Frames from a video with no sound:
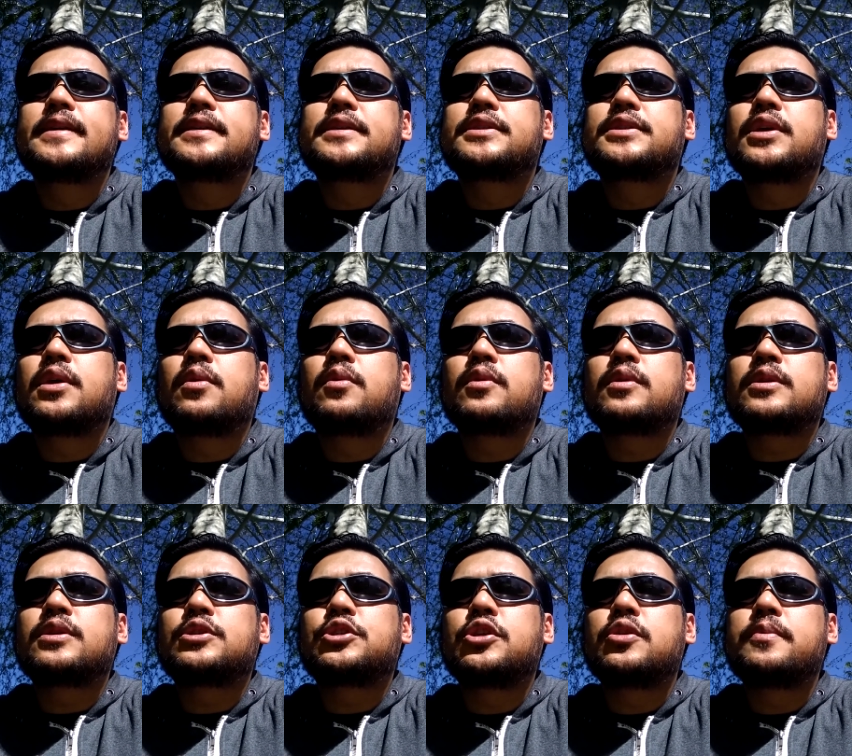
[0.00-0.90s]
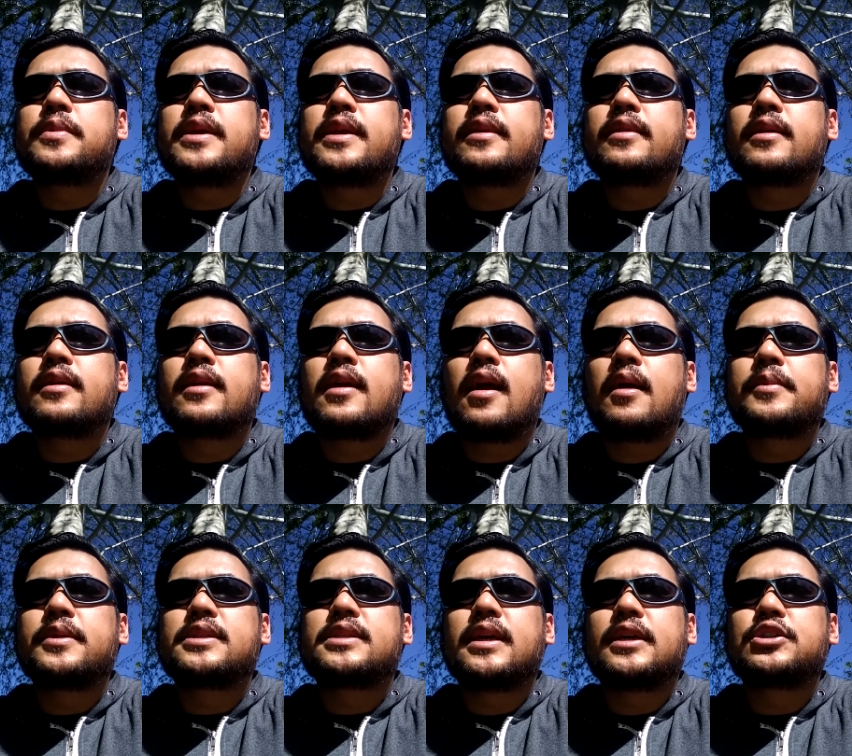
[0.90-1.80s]
So shoot me in the
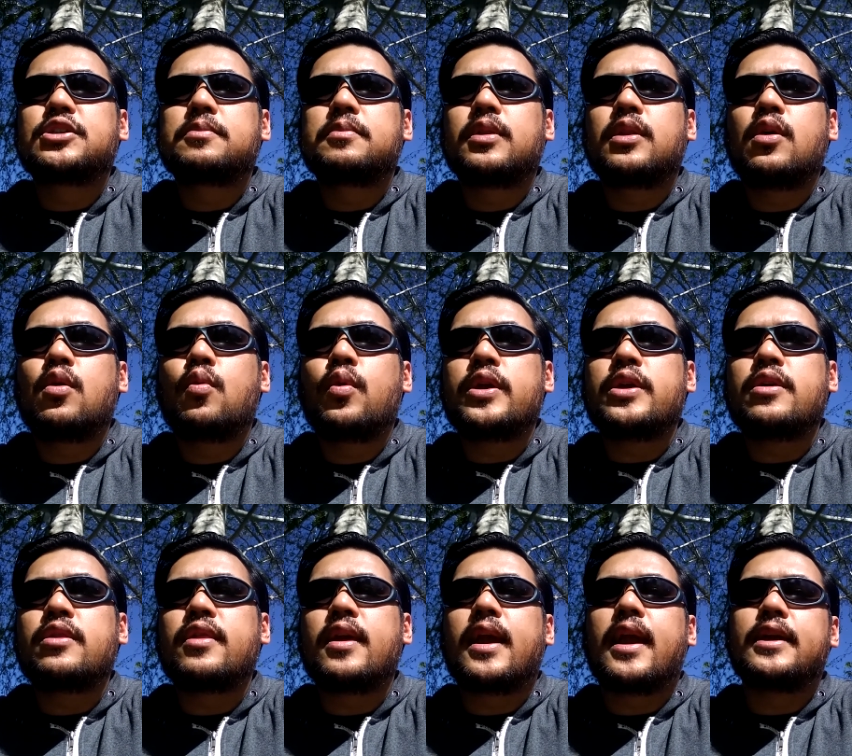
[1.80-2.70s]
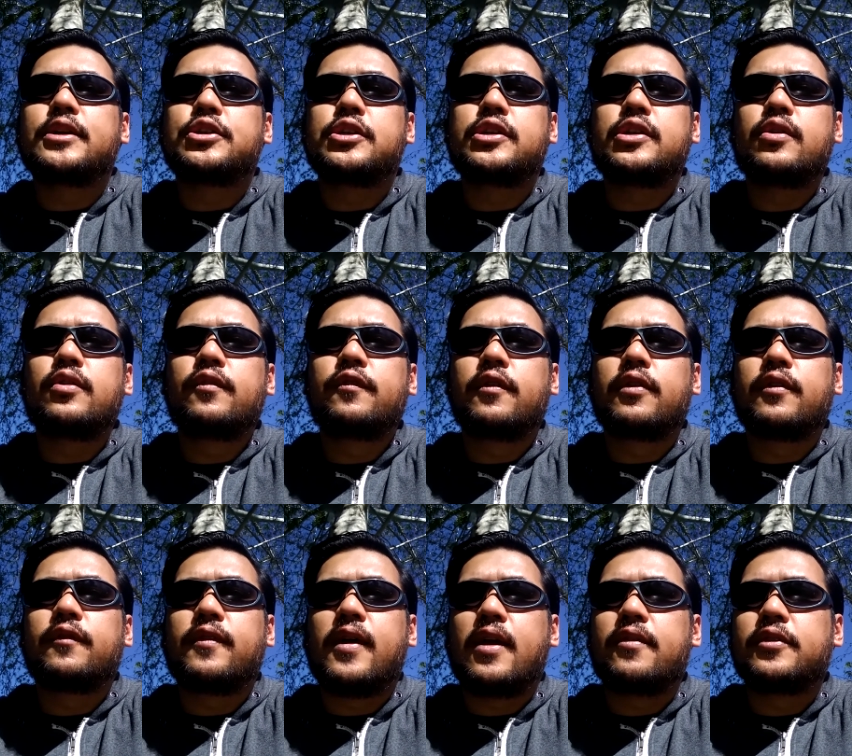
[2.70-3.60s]
comment section below what you think I should do for the
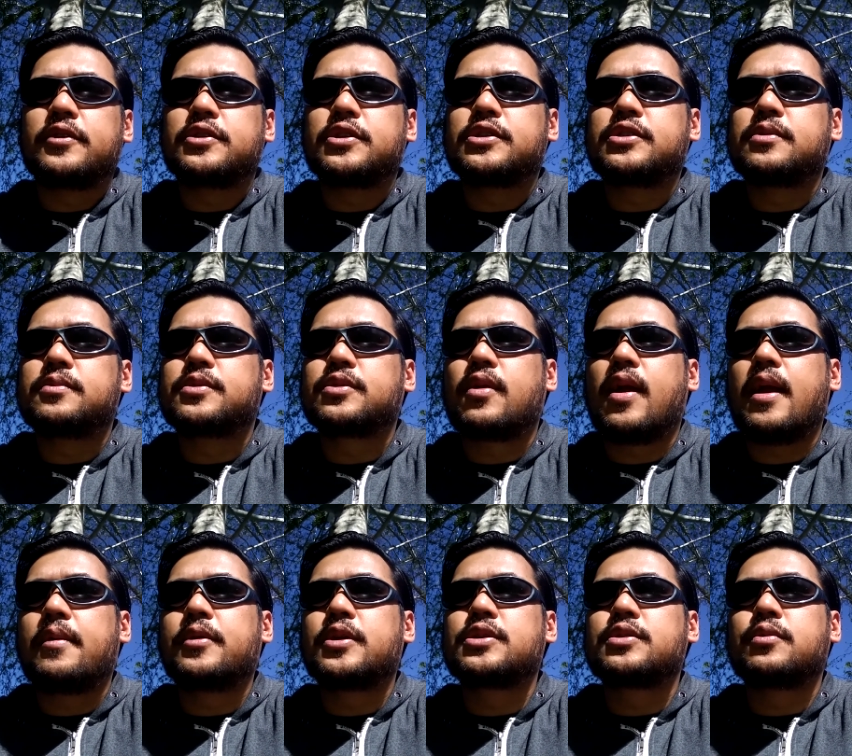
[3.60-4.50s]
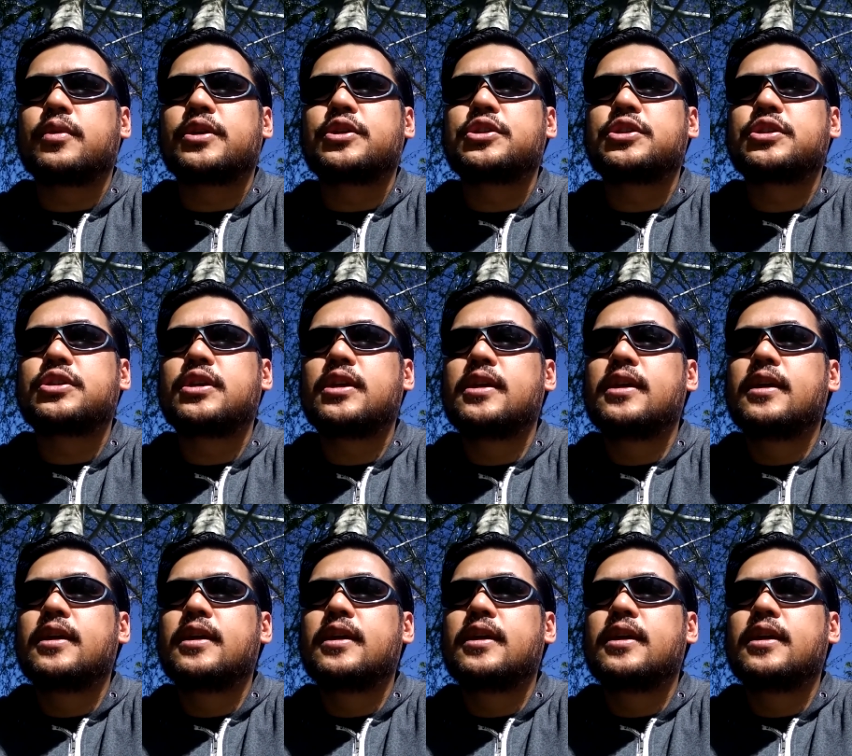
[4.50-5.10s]
500 subscribers, which,